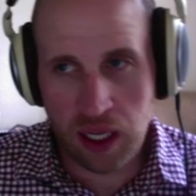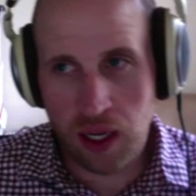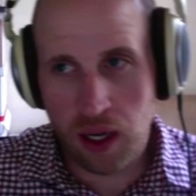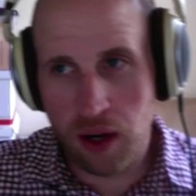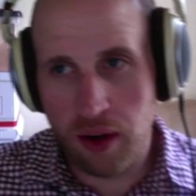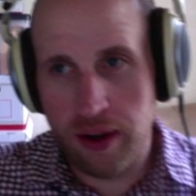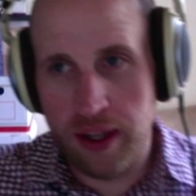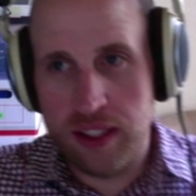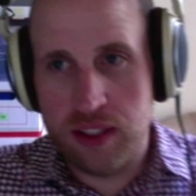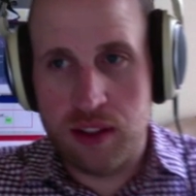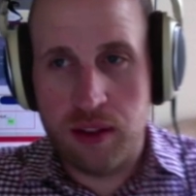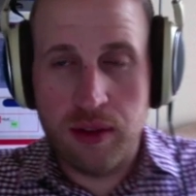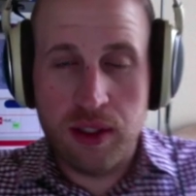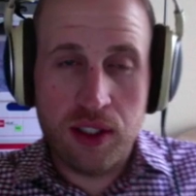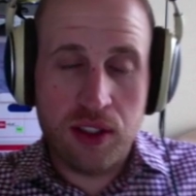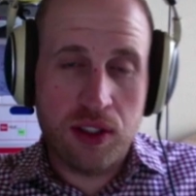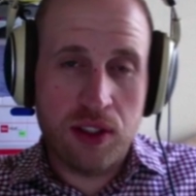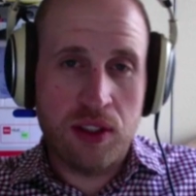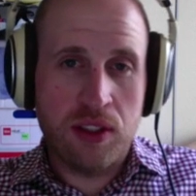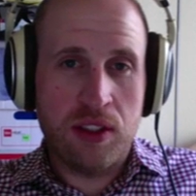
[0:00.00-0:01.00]
All right, so
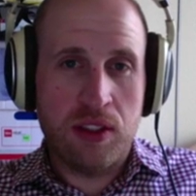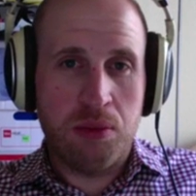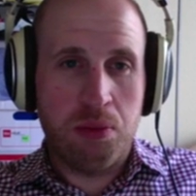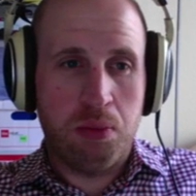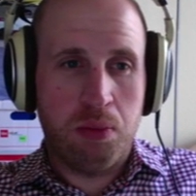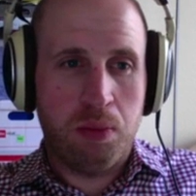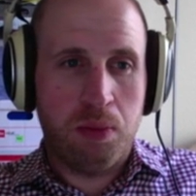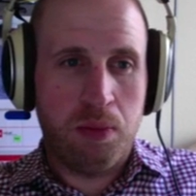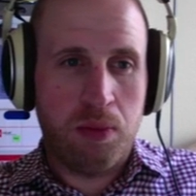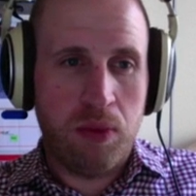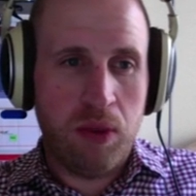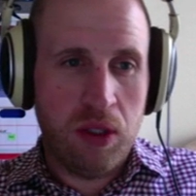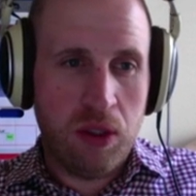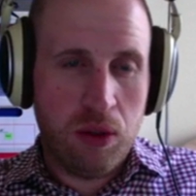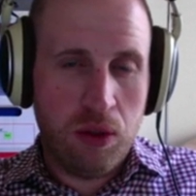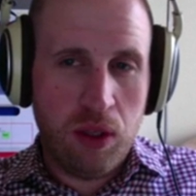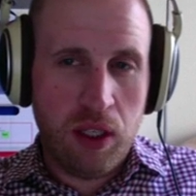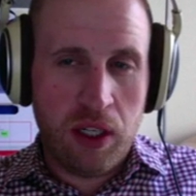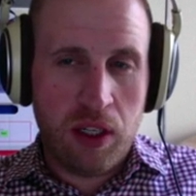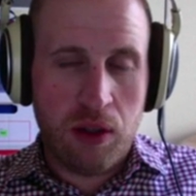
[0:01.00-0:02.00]
this
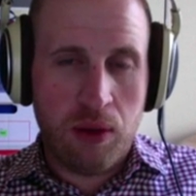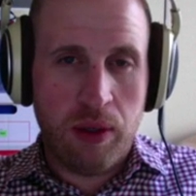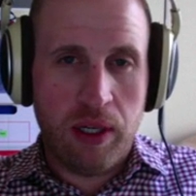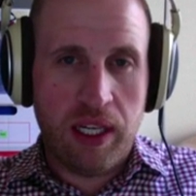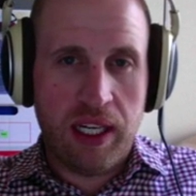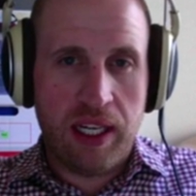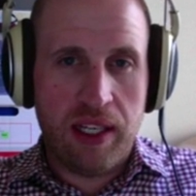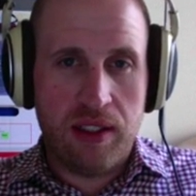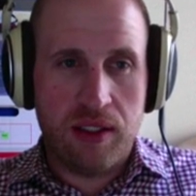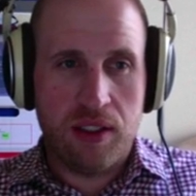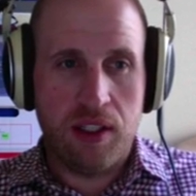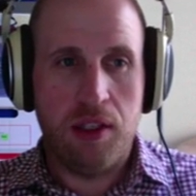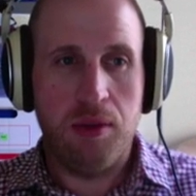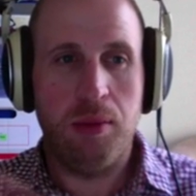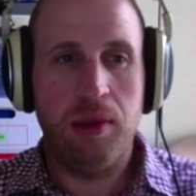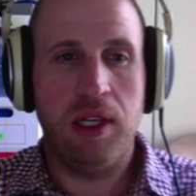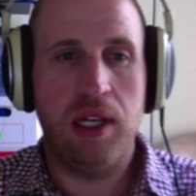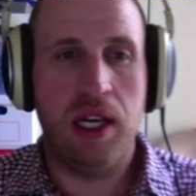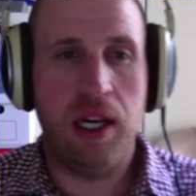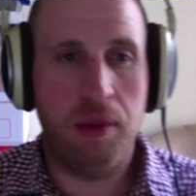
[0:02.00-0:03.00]
little quick guide is going to
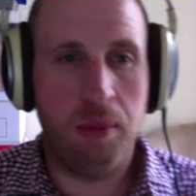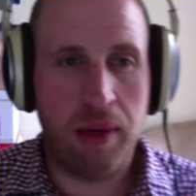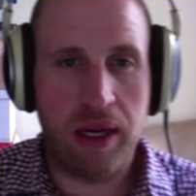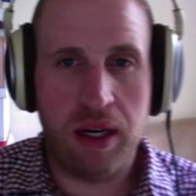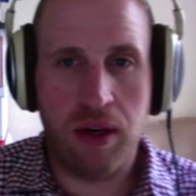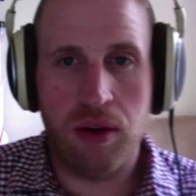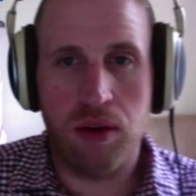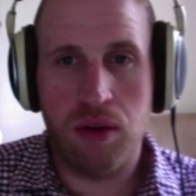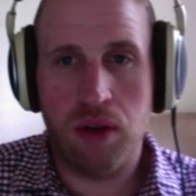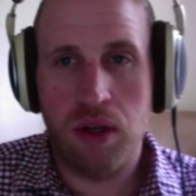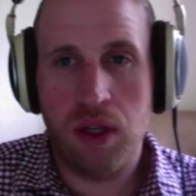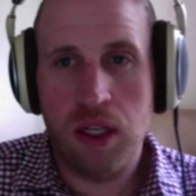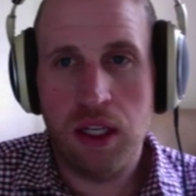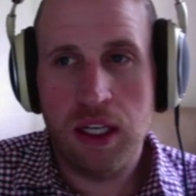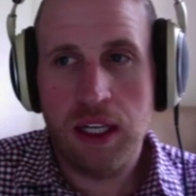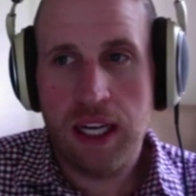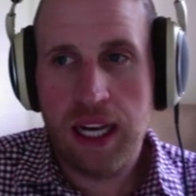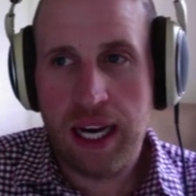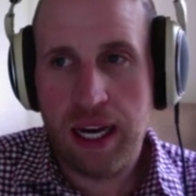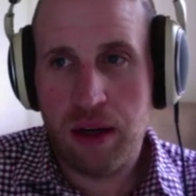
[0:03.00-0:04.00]
be about
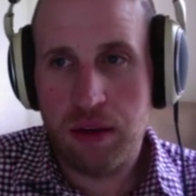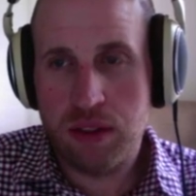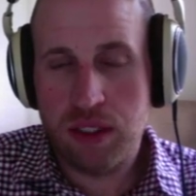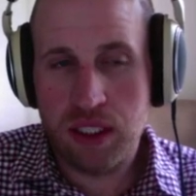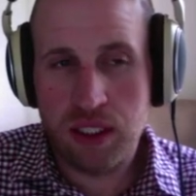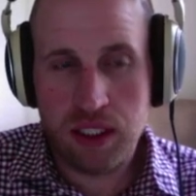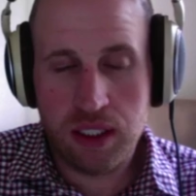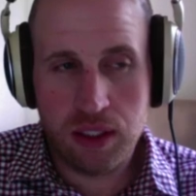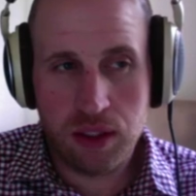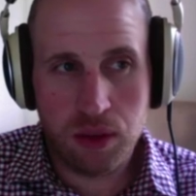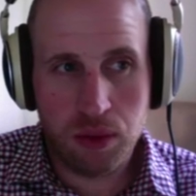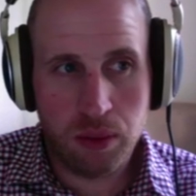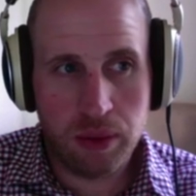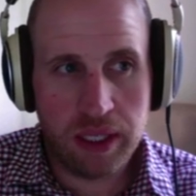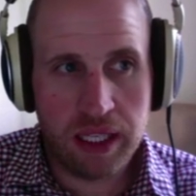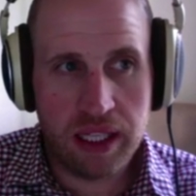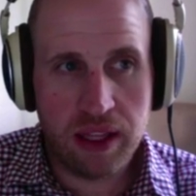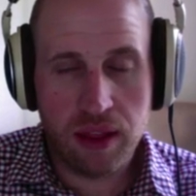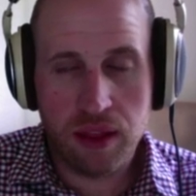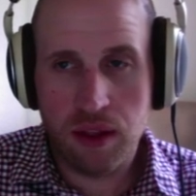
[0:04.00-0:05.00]
how to deal
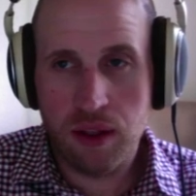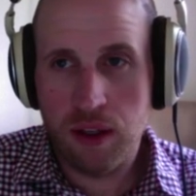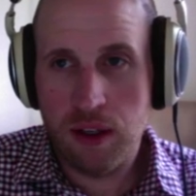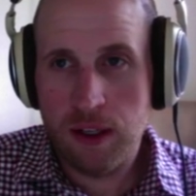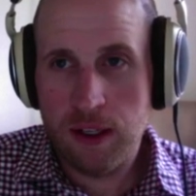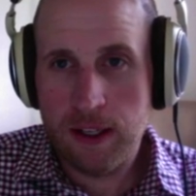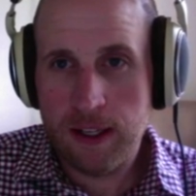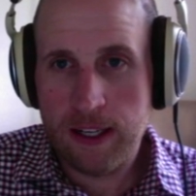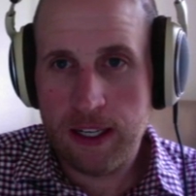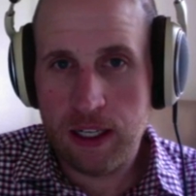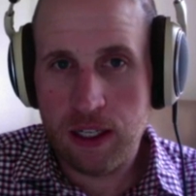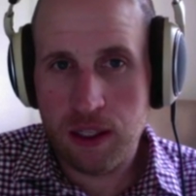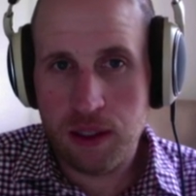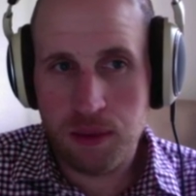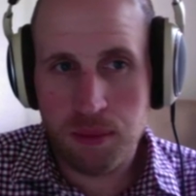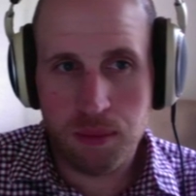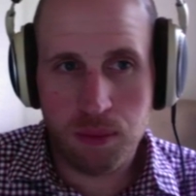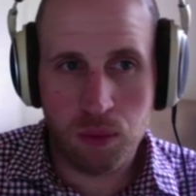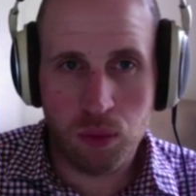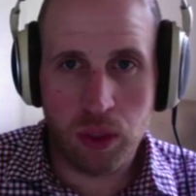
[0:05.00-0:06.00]
with
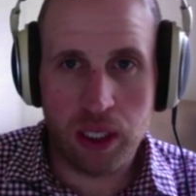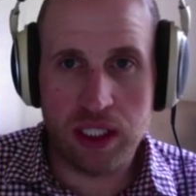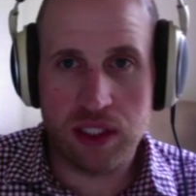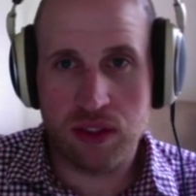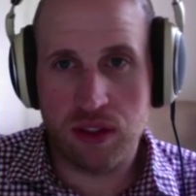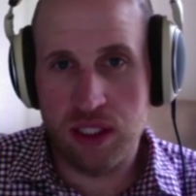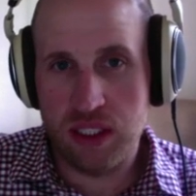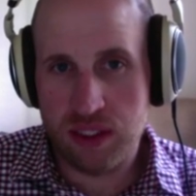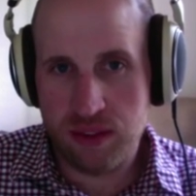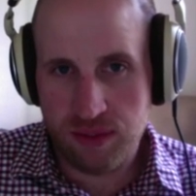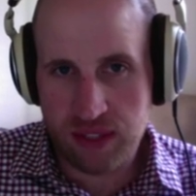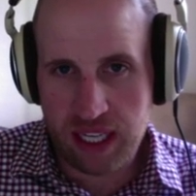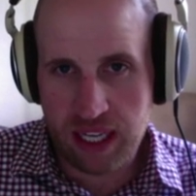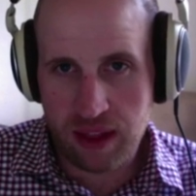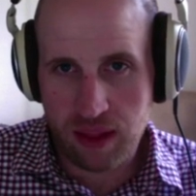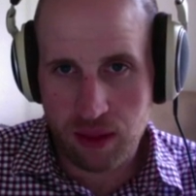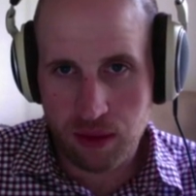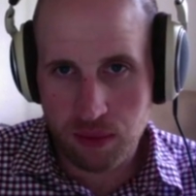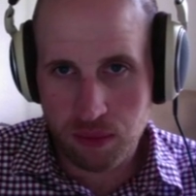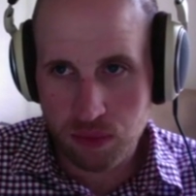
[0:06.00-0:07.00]
um, white screens of
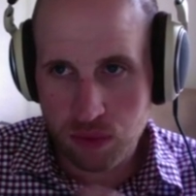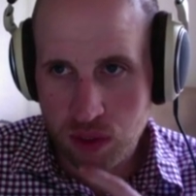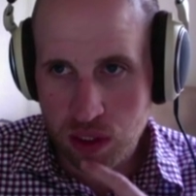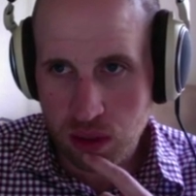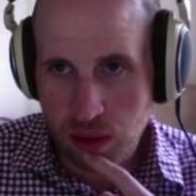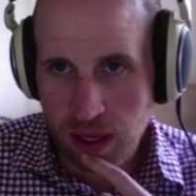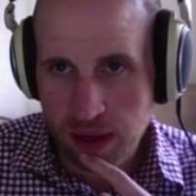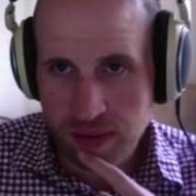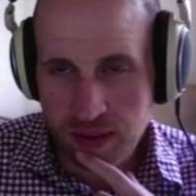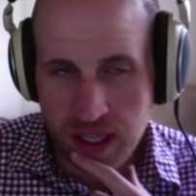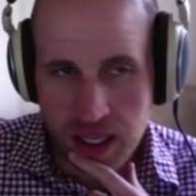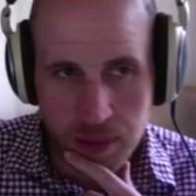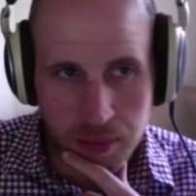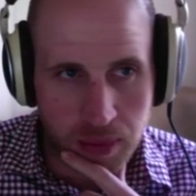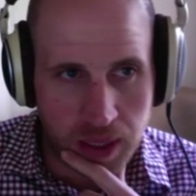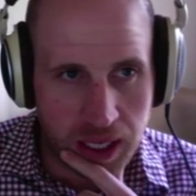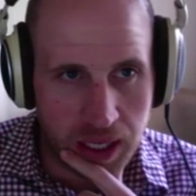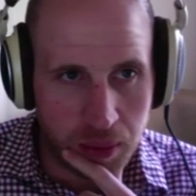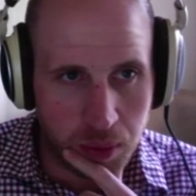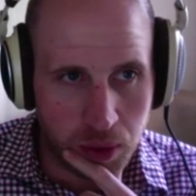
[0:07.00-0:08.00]
death. So I've got
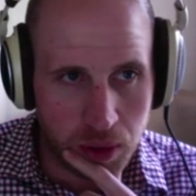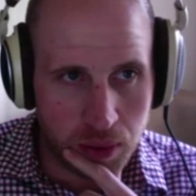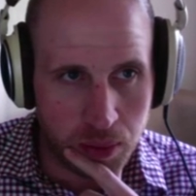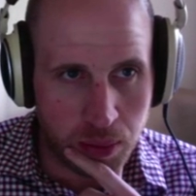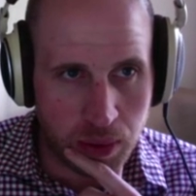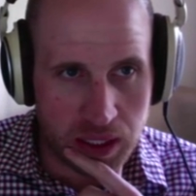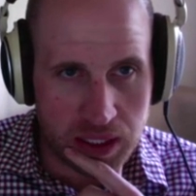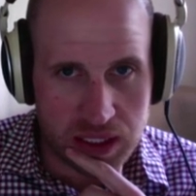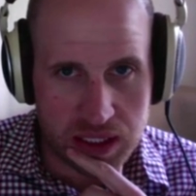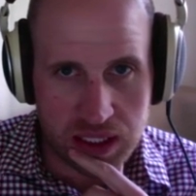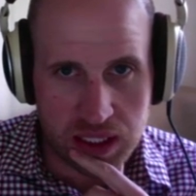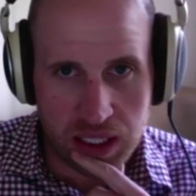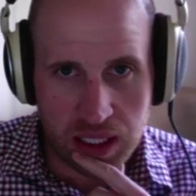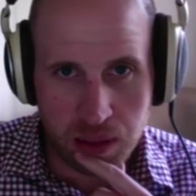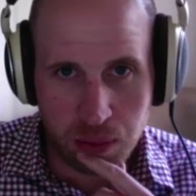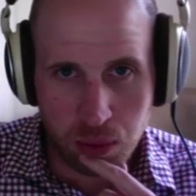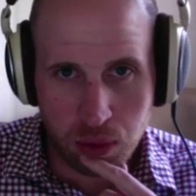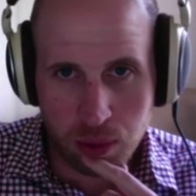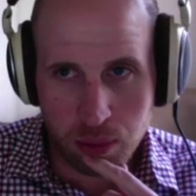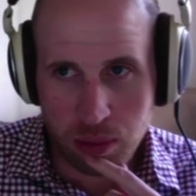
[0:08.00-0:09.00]
my WordPress uh,
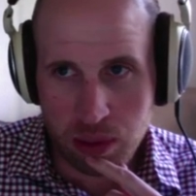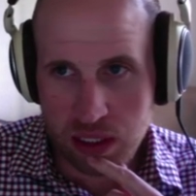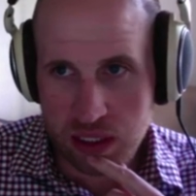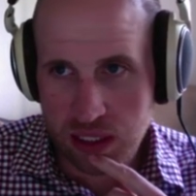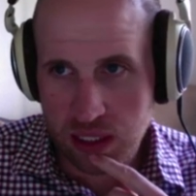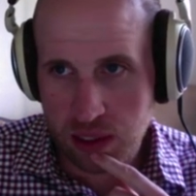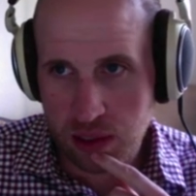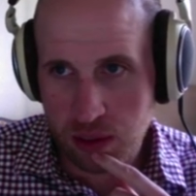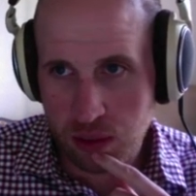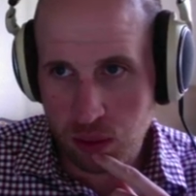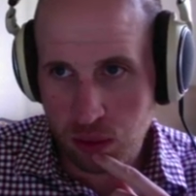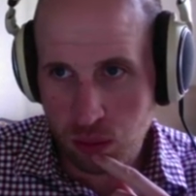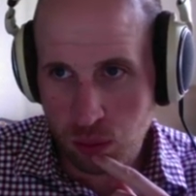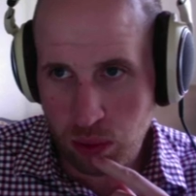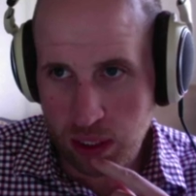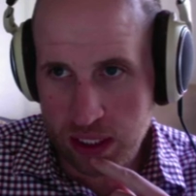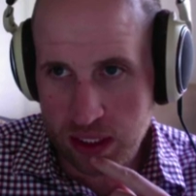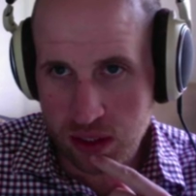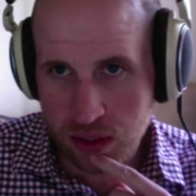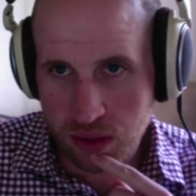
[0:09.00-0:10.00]
WordPress site
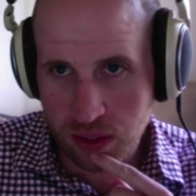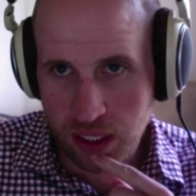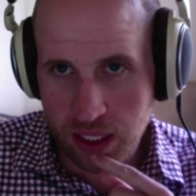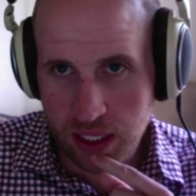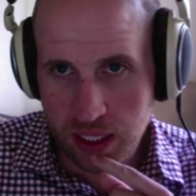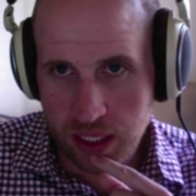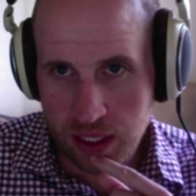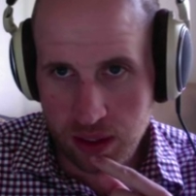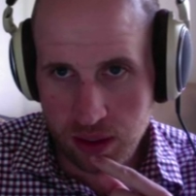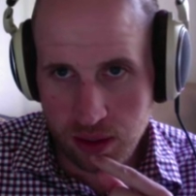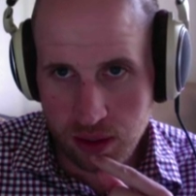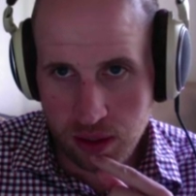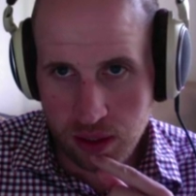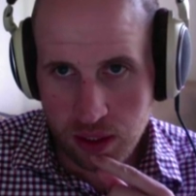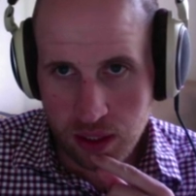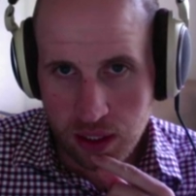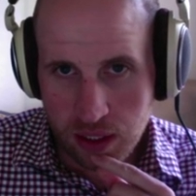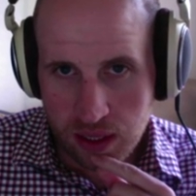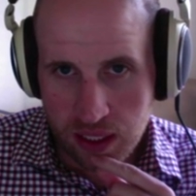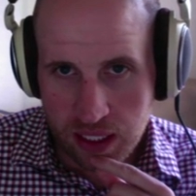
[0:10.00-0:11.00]
white screening here.
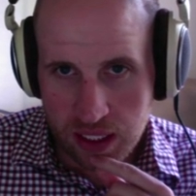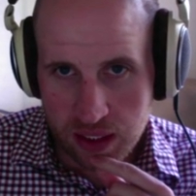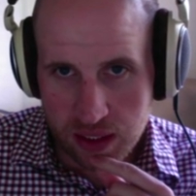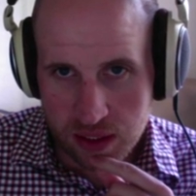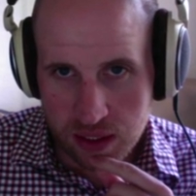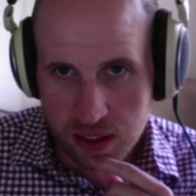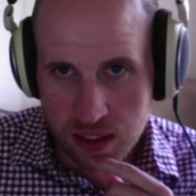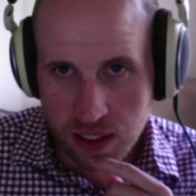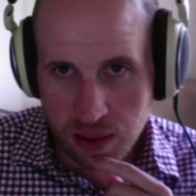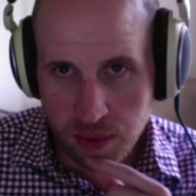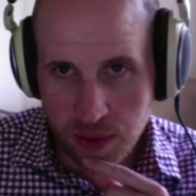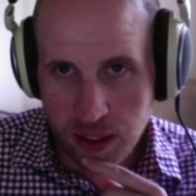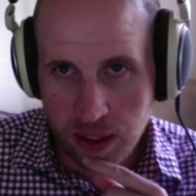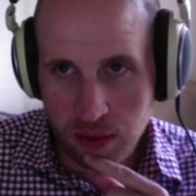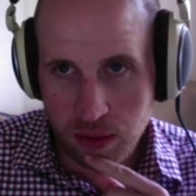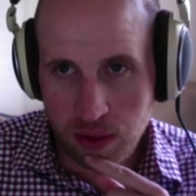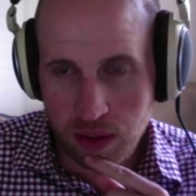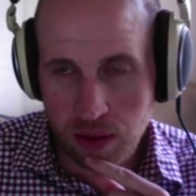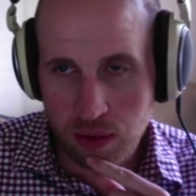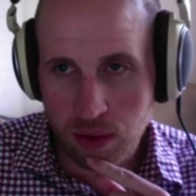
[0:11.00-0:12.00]
That is to say, when I go
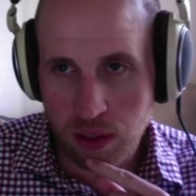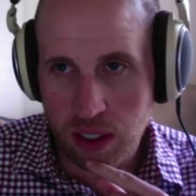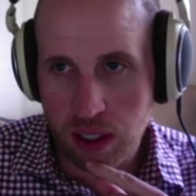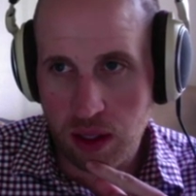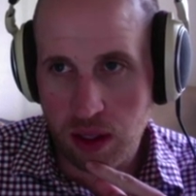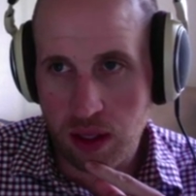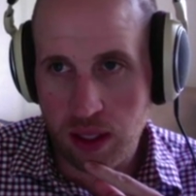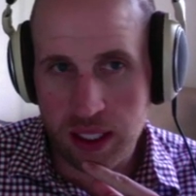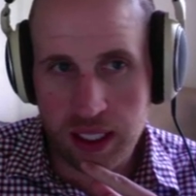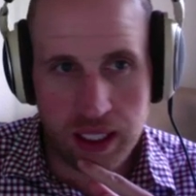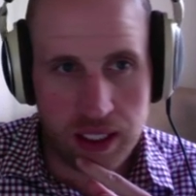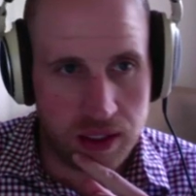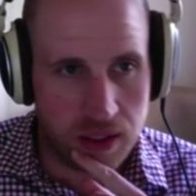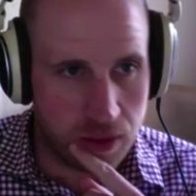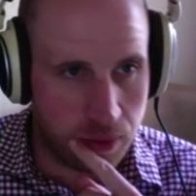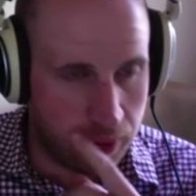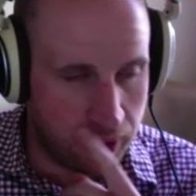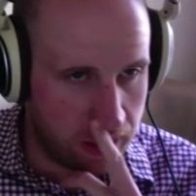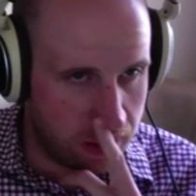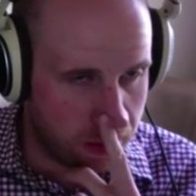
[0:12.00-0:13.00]
to the URL, all I get is a
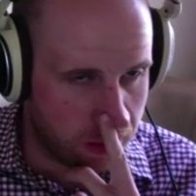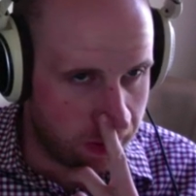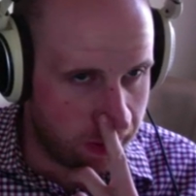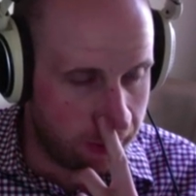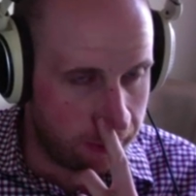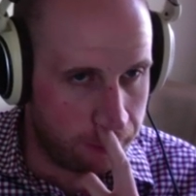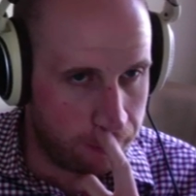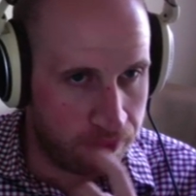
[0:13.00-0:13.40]
white screen.